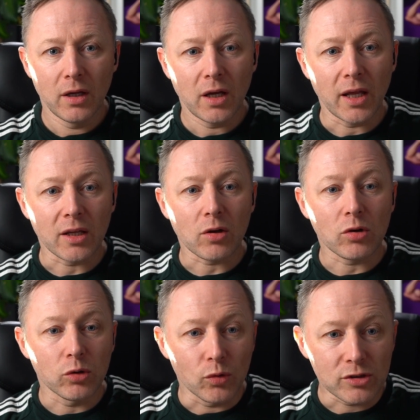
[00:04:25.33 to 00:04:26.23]
And they got
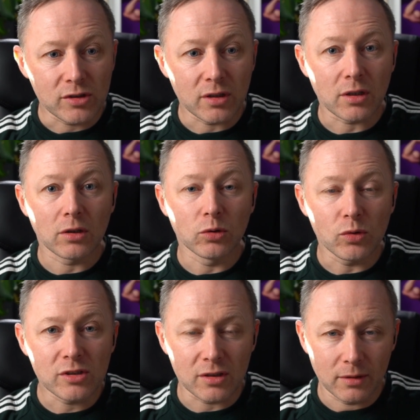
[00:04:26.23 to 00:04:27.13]
closer and
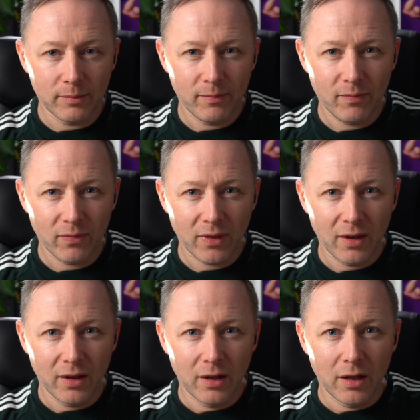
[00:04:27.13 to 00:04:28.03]
closer
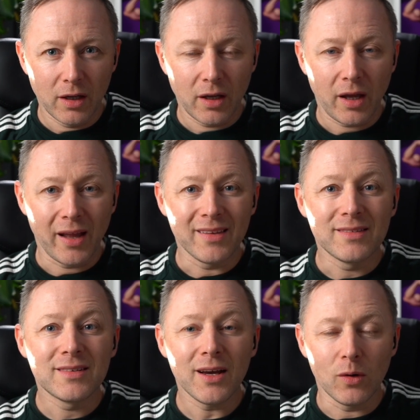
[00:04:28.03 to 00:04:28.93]

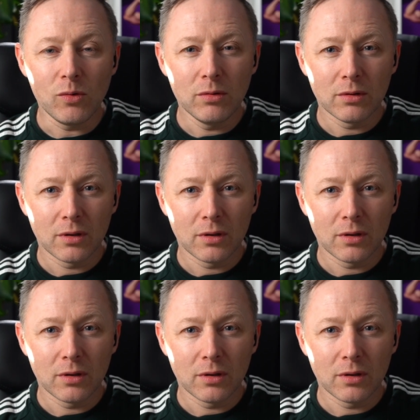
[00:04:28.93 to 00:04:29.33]
until